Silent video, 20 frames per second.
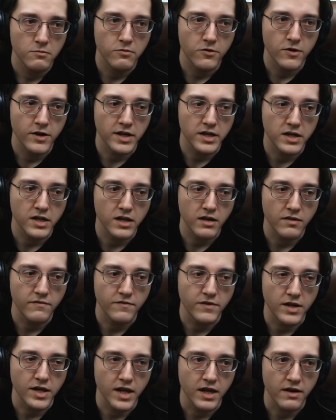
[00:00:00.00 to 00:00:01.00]
Break
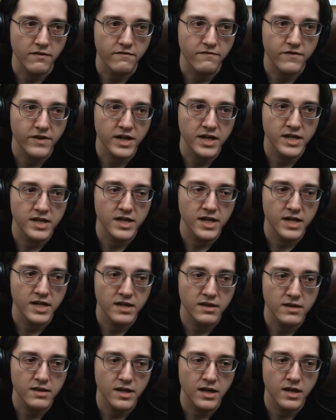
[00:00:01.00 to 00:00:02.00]
if you can't find
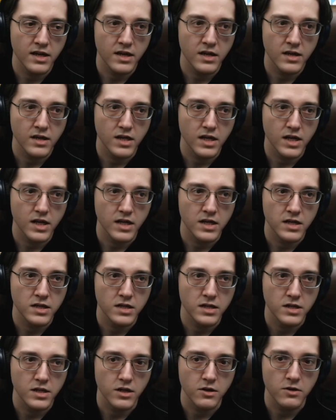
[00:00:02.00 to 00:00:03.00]
anything,
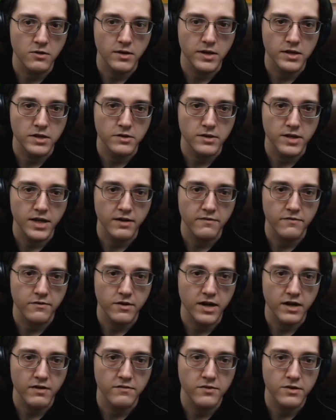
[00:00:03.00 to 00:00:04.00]
and go and do that
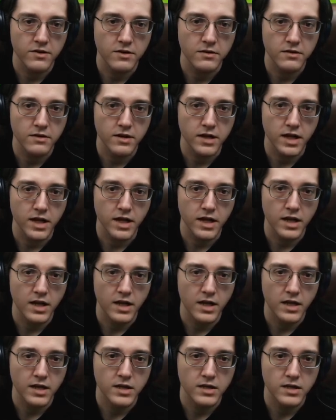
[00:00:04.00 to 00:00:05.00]
forever,
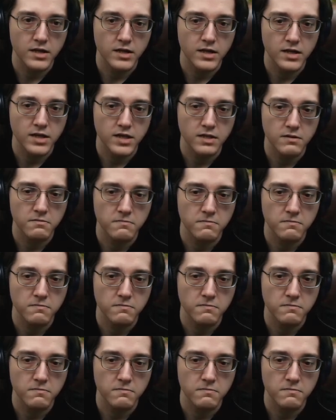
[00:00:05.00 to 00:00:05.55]
and...